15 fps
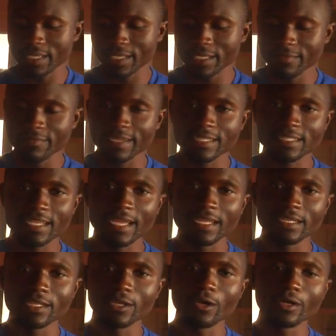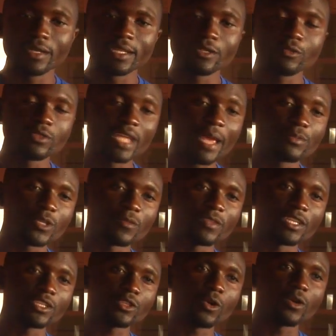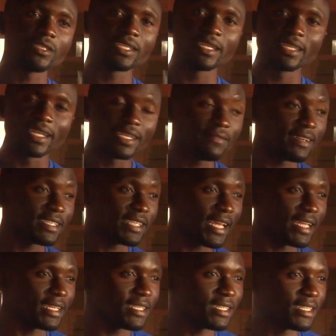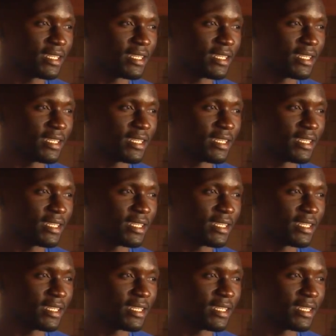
the river sand, the two types of the stones and the river sand.